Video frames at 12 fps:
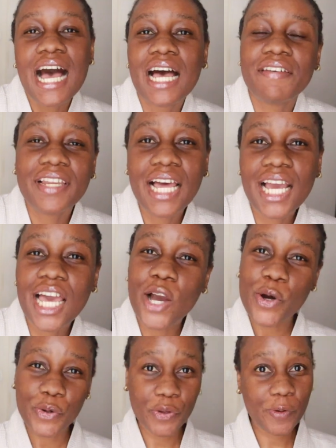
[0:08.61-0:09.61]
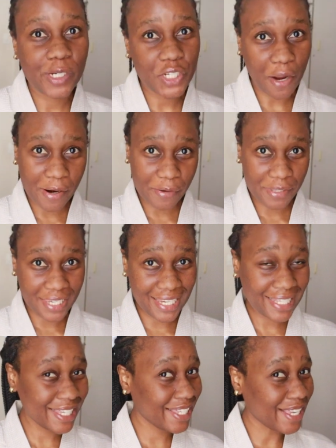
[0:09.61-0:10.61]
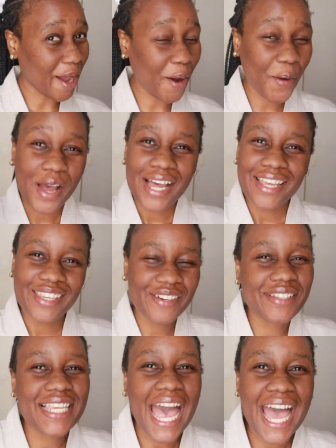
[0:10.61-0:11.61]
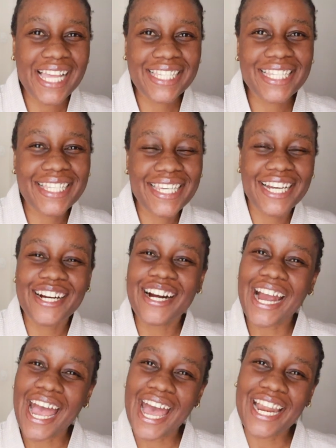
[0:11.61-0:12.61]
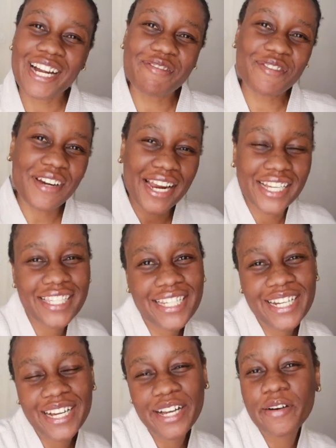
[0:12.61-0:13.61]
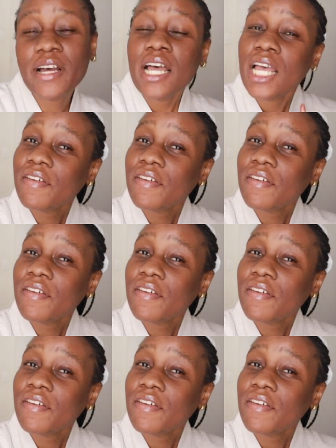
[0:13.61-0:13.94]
I feel like I owe you a shower routine, so your tans is here and I'm ready to go.